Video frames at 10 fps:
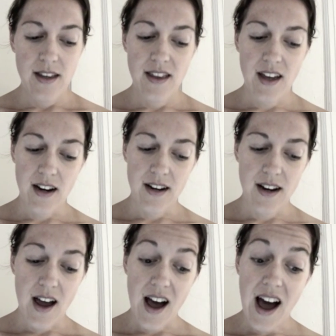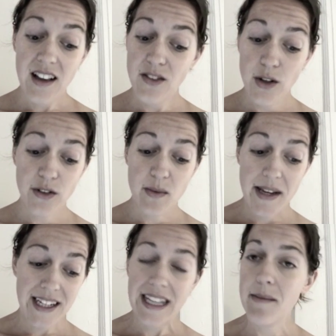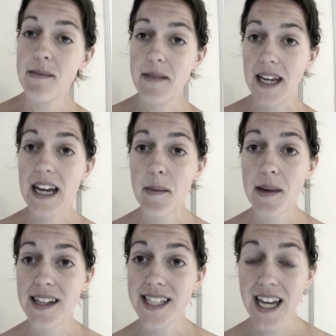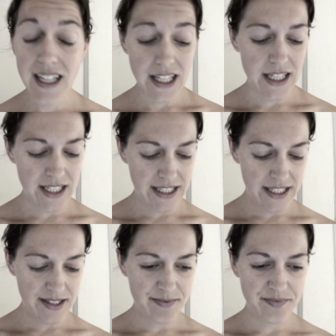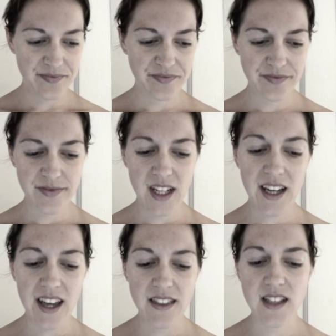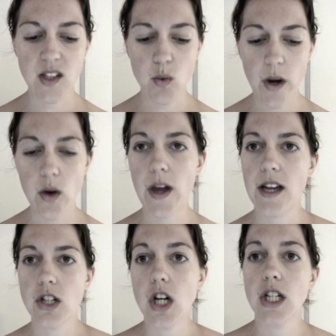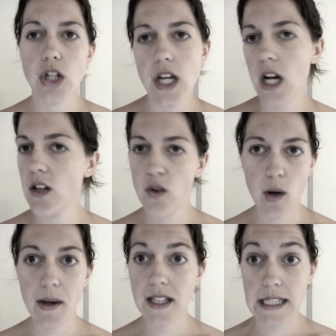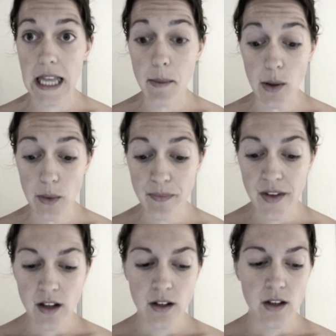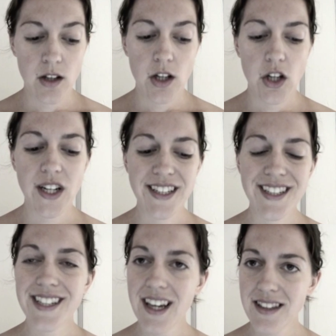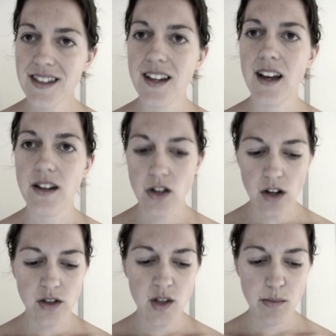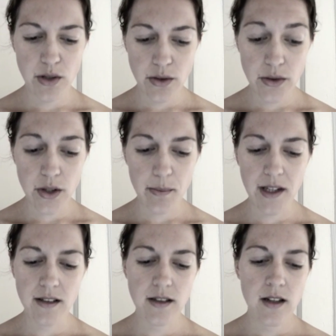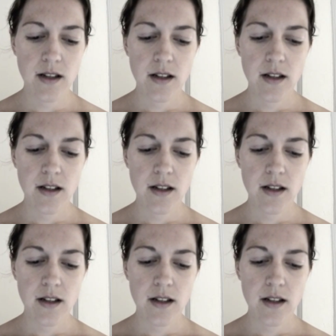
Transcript: That olive oil from Italy may not be Italian. Again, this is where you can judge an olive oil by its label. You need to taste it and talk to the producer, because